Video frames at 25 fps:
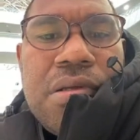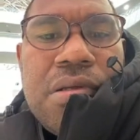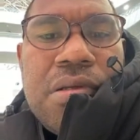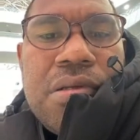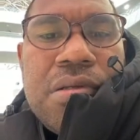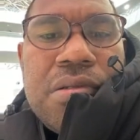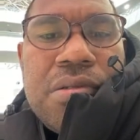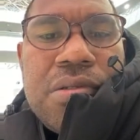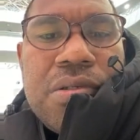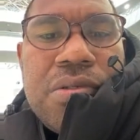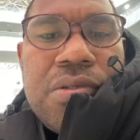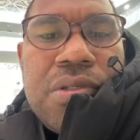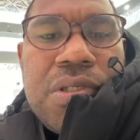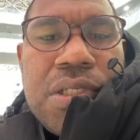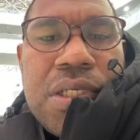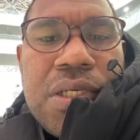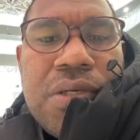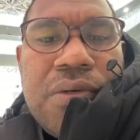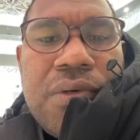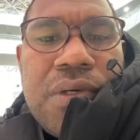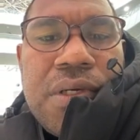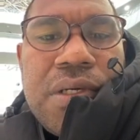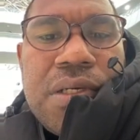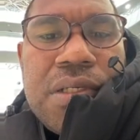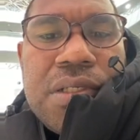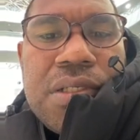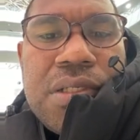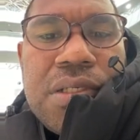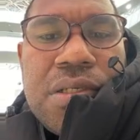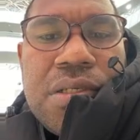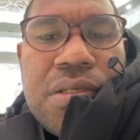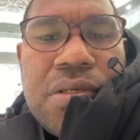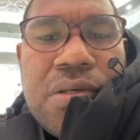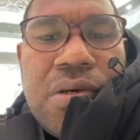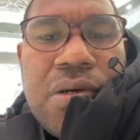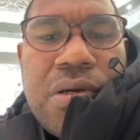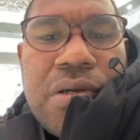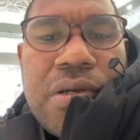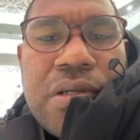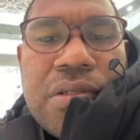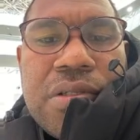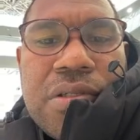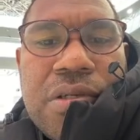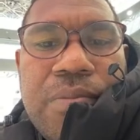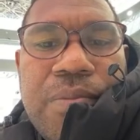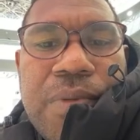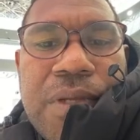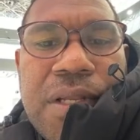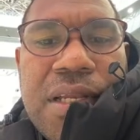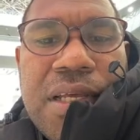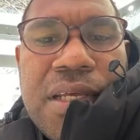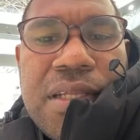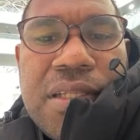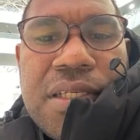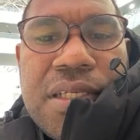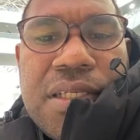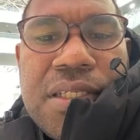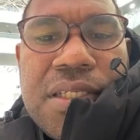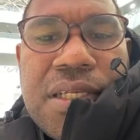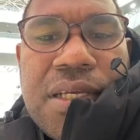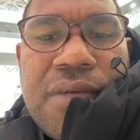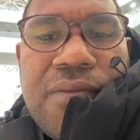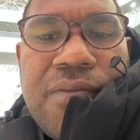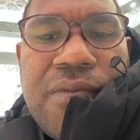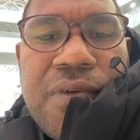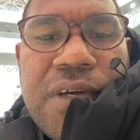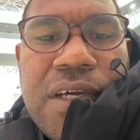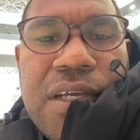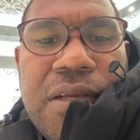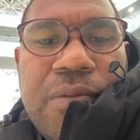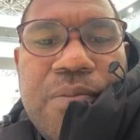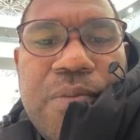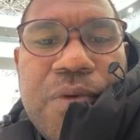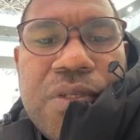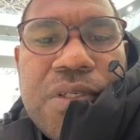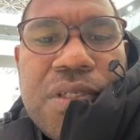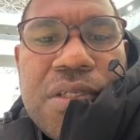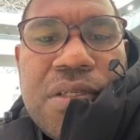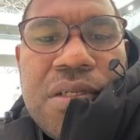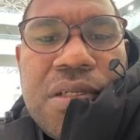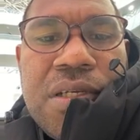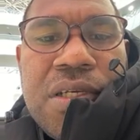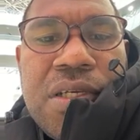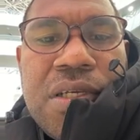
Too serious. You got a topic like this and find a person